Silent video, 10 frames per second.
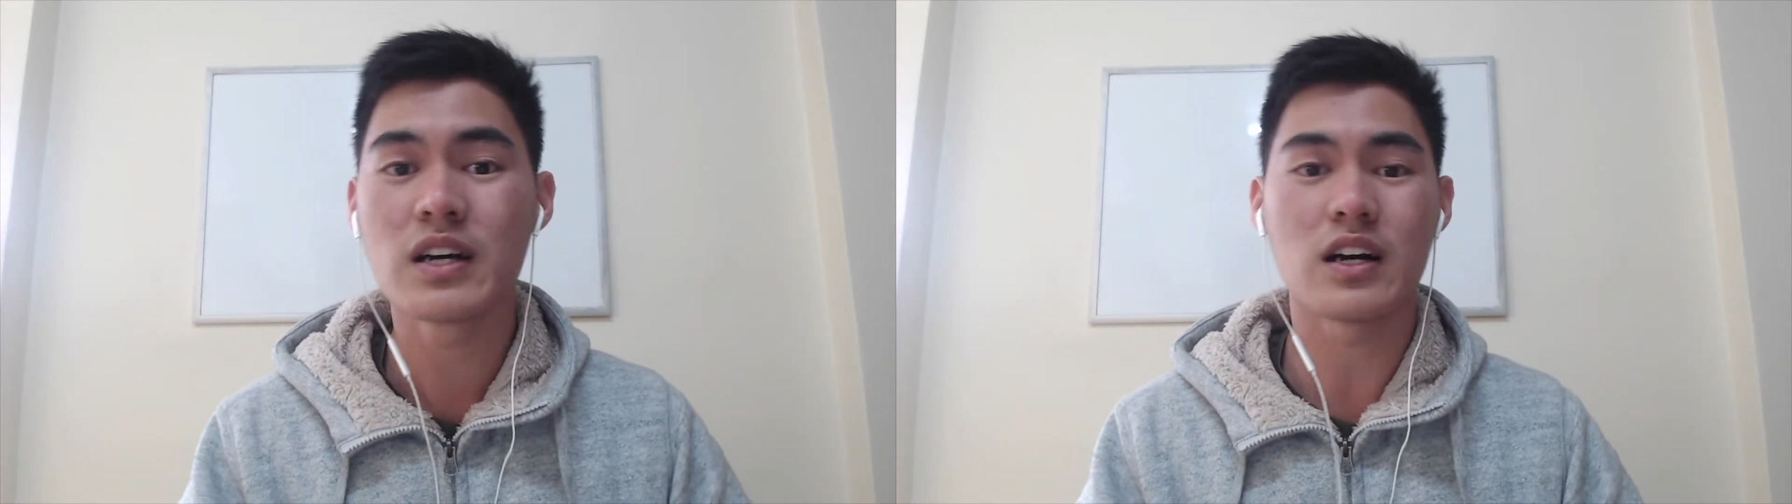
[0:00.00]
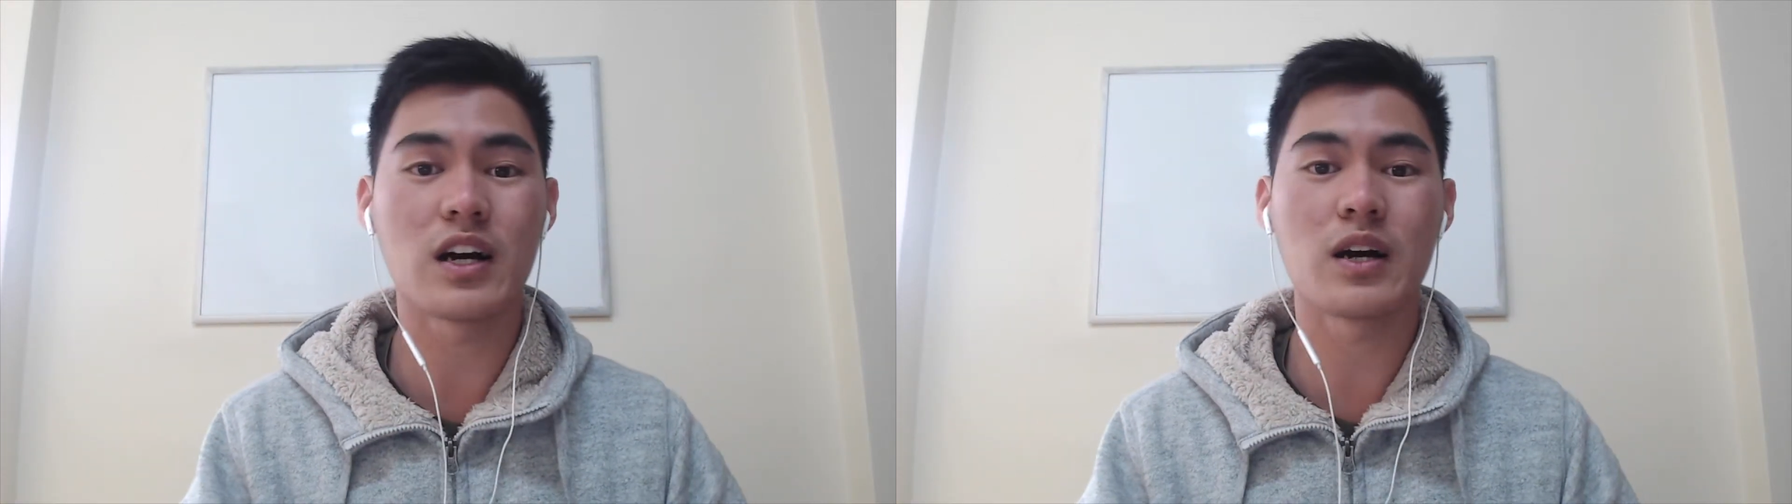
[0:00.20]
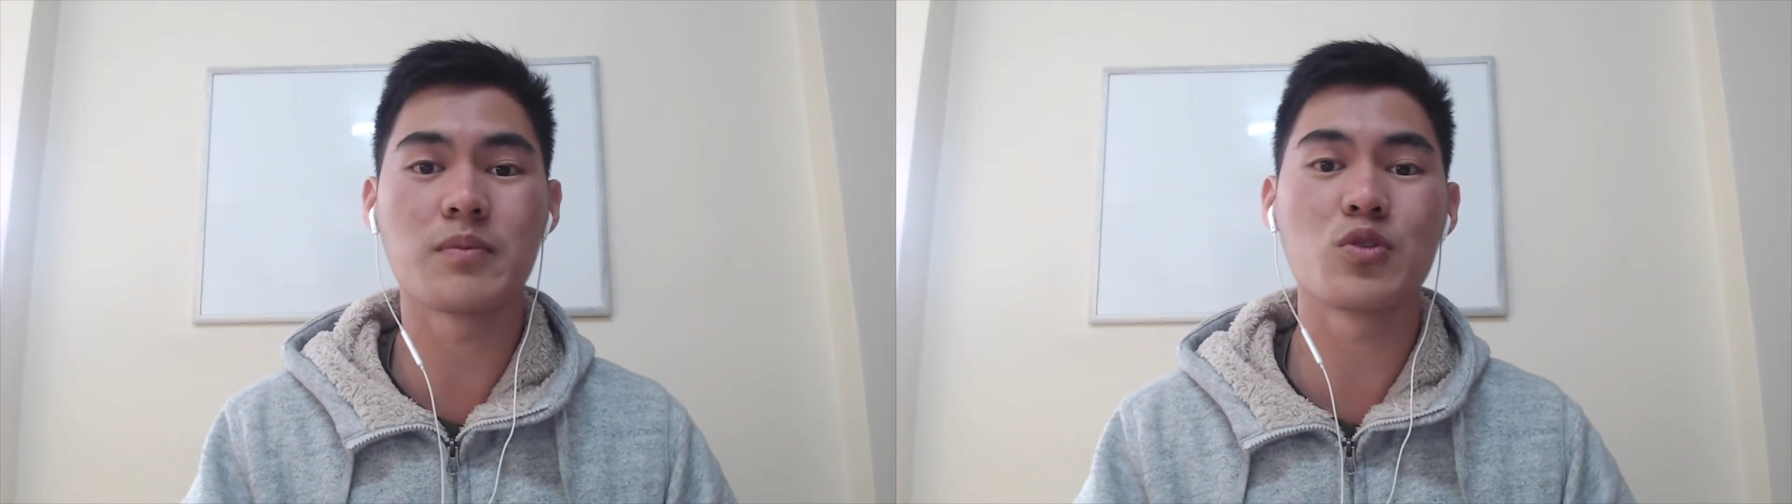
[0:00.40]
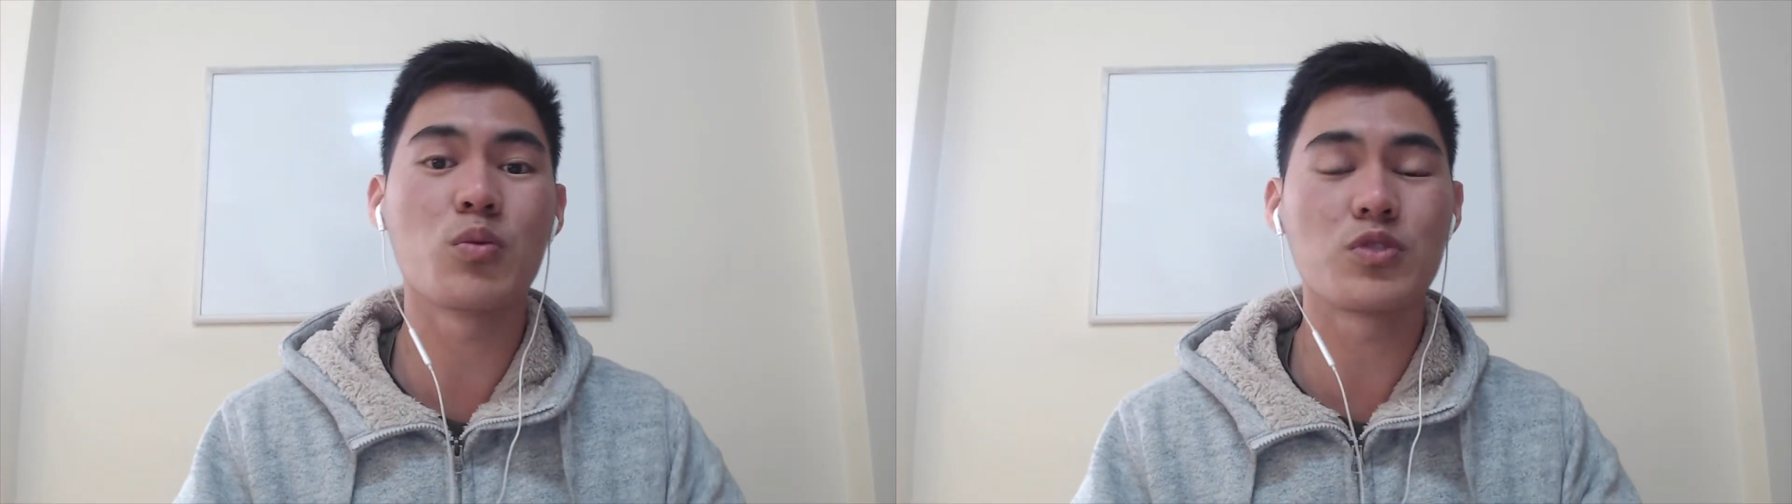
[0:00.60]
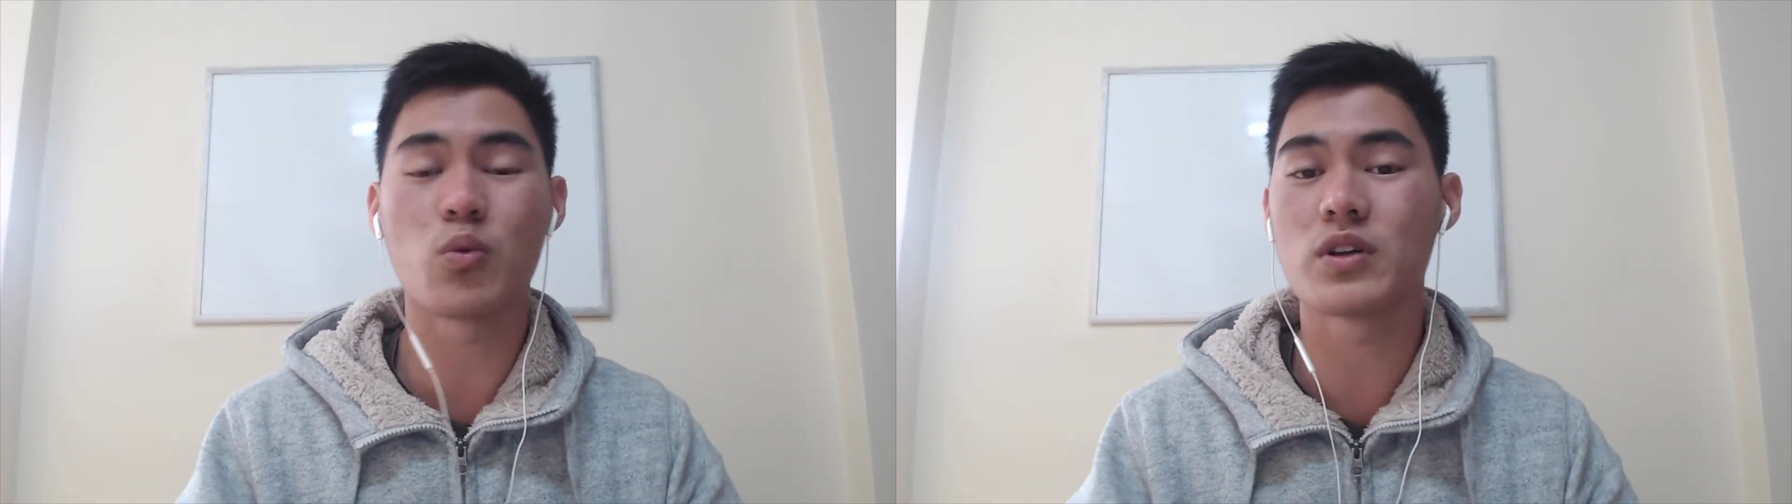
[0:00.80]

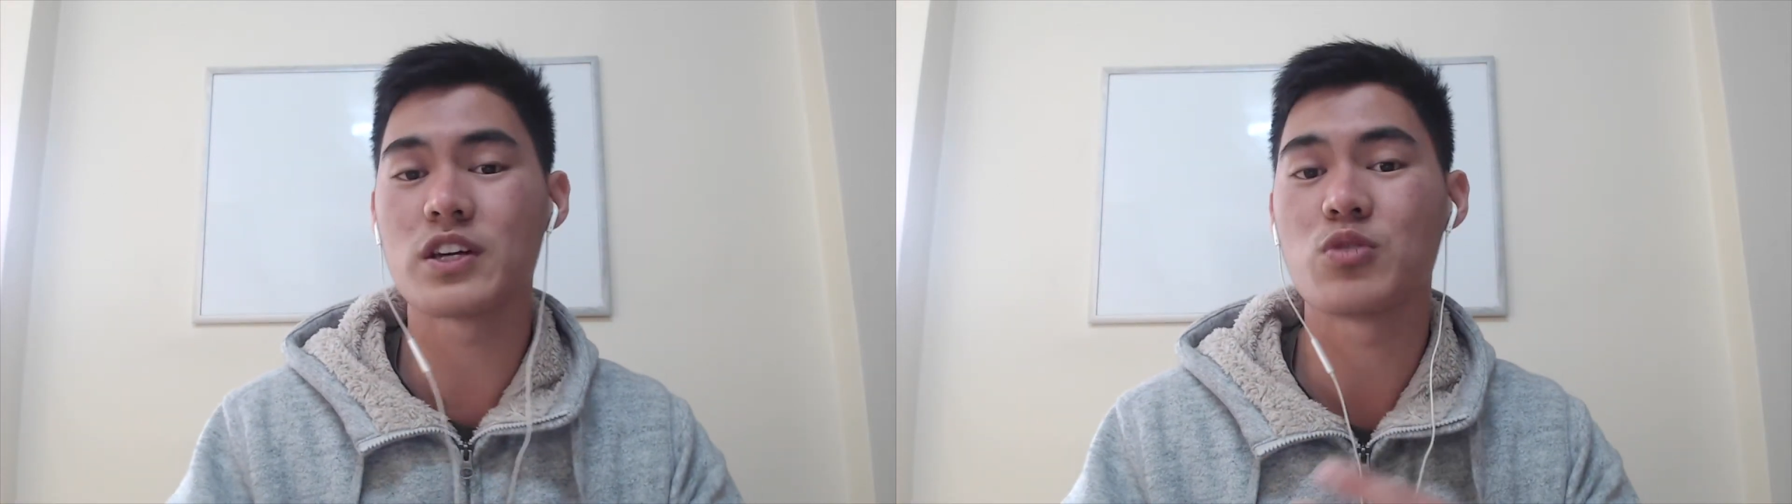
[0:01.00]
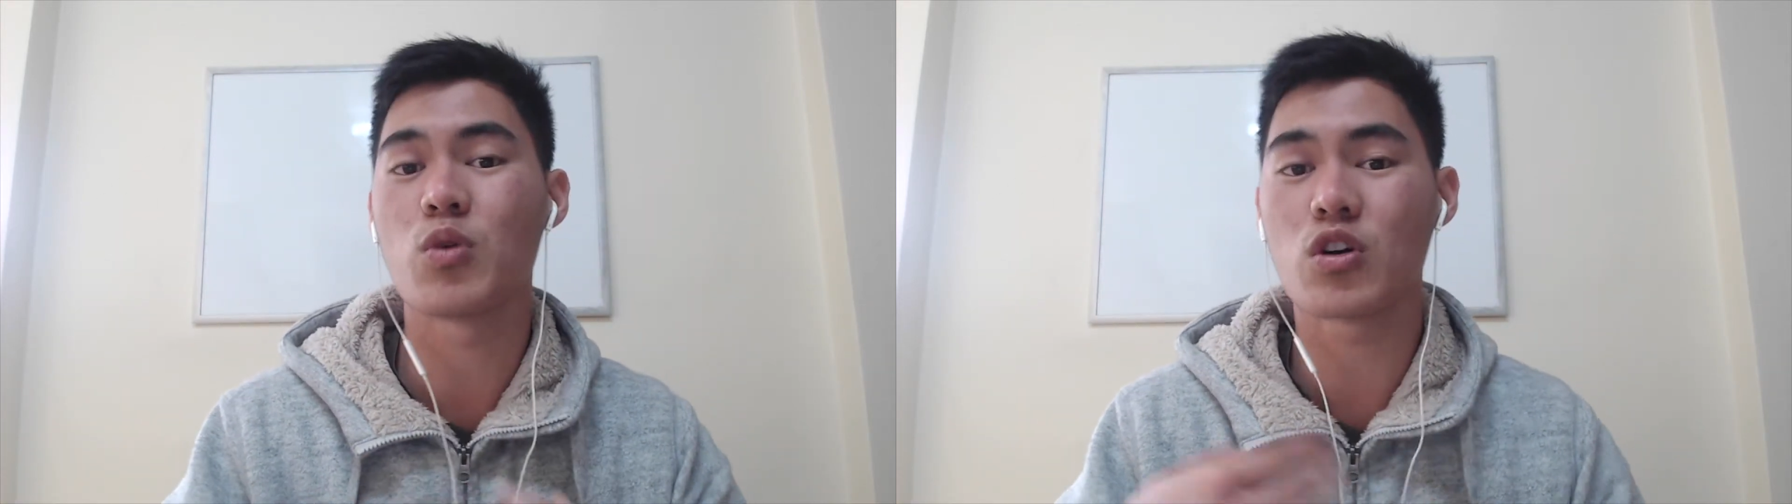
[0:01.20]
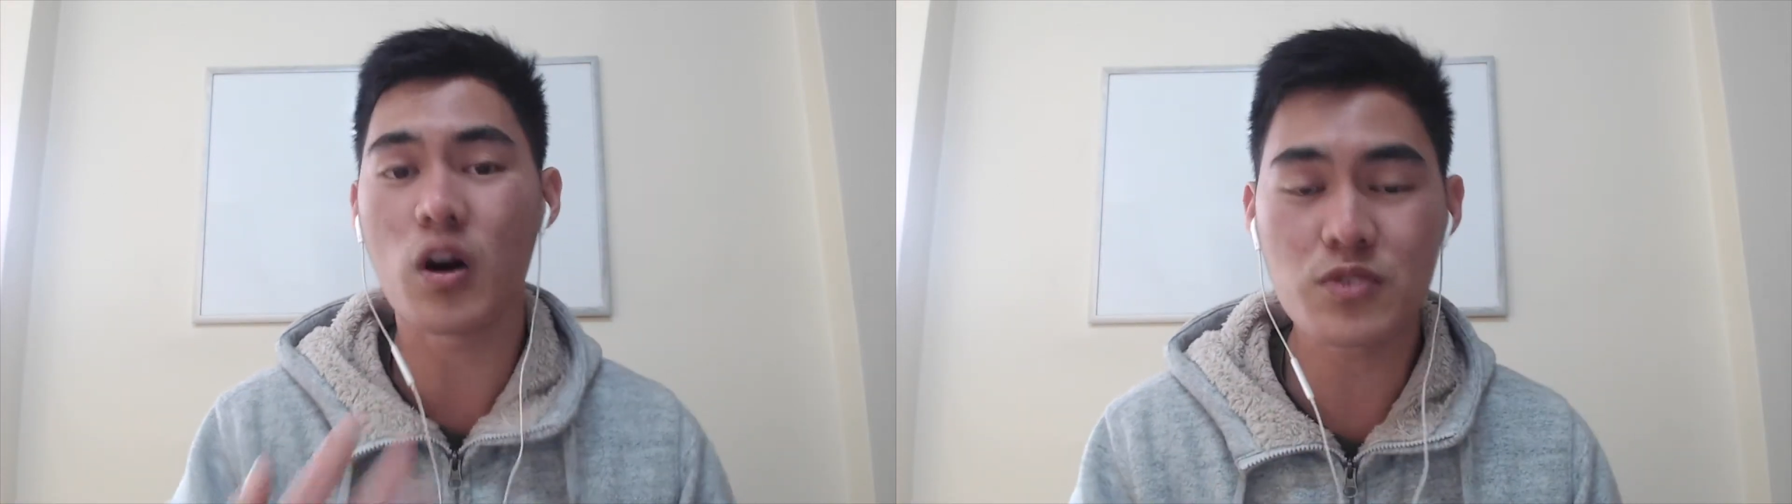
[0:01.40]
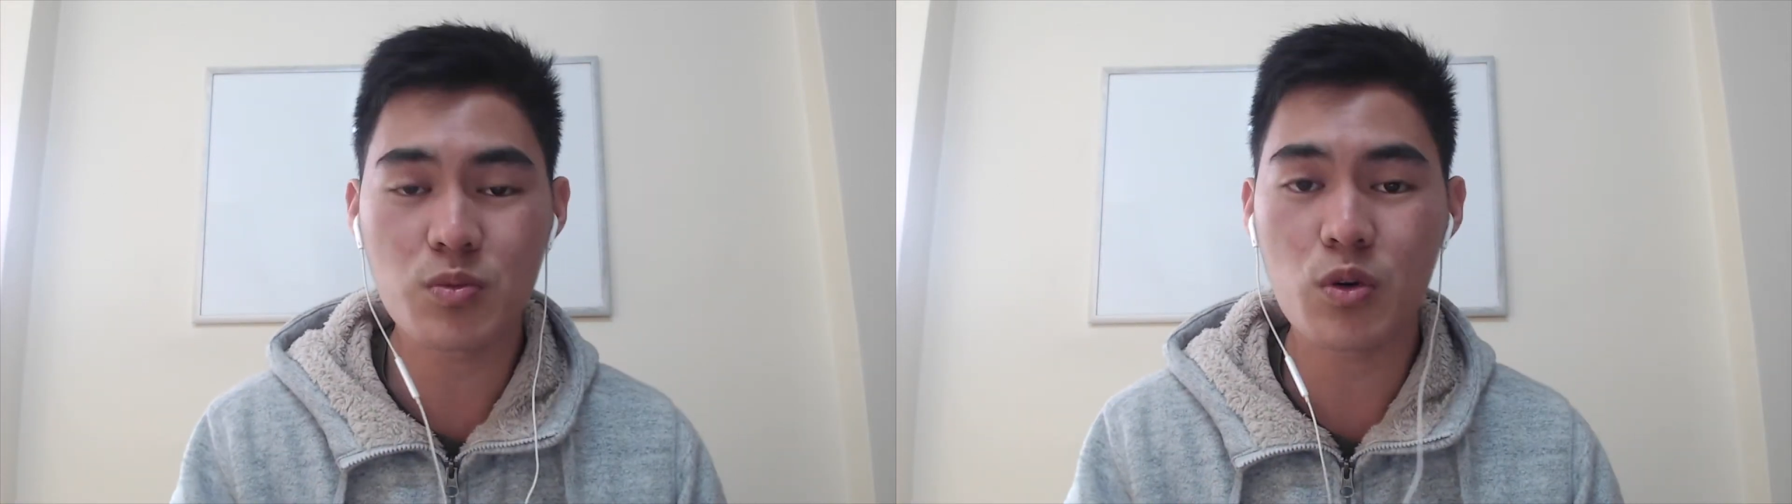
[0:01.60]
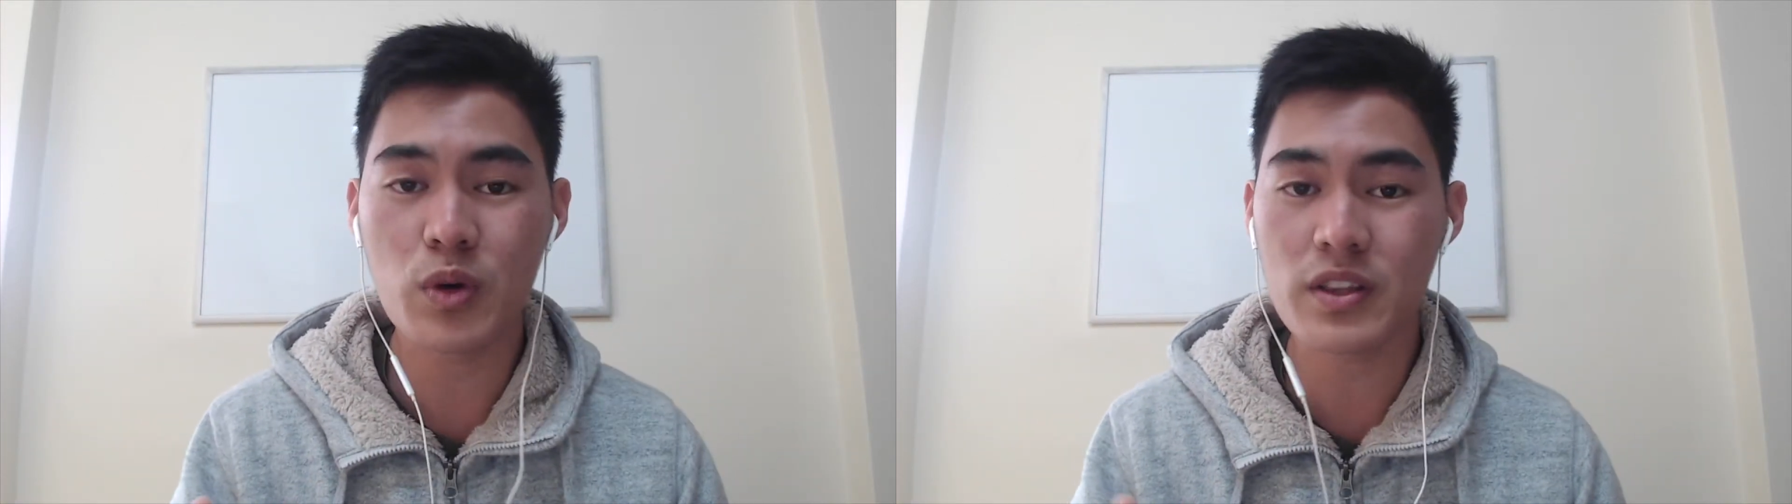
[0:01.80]
the one that you're more
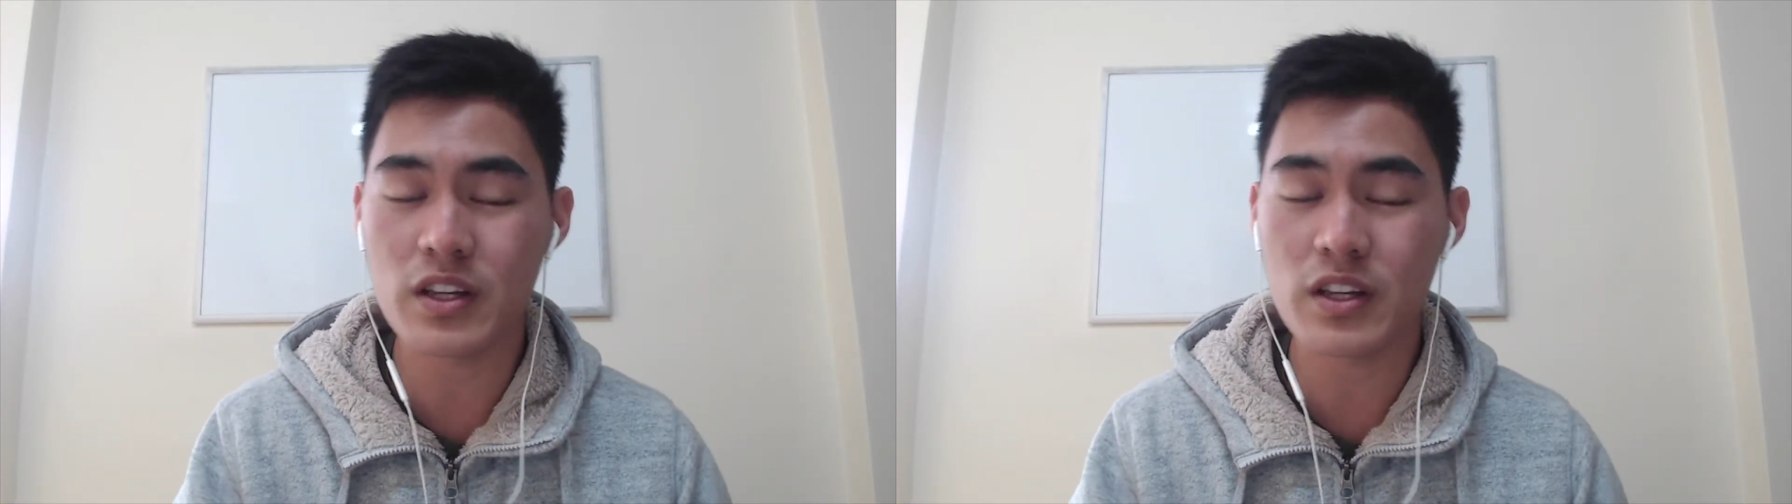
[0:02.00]
comfortable with,